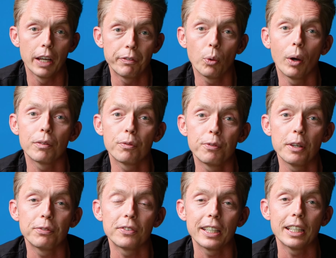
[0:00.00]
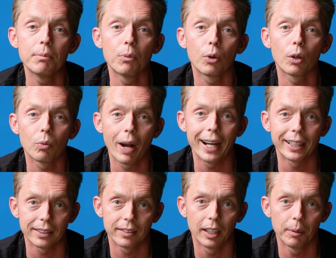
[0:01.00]
If you want 15 more
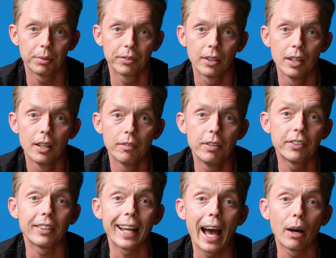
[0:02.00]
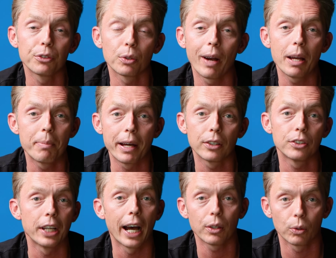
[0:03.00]
writing tips, visit
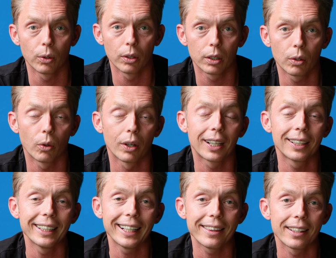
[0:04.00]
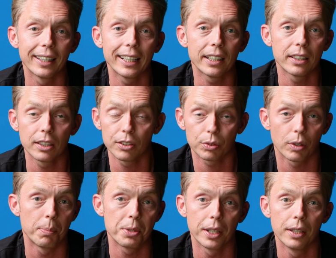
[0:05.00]
howtowritebetter.org or click the link in the
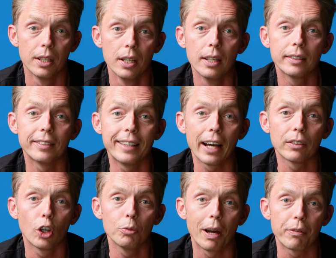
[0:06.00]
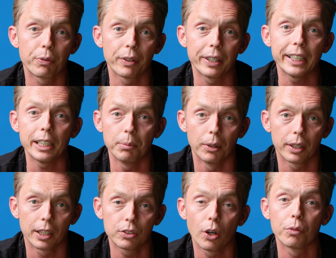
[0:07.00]
description to download my free ebook.
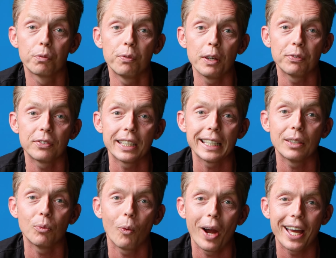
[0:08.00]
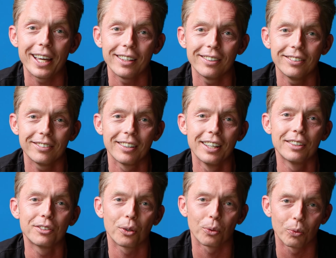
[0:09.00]
It's called 15 Ways
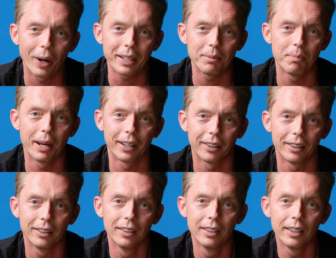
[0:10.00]
to Write Better.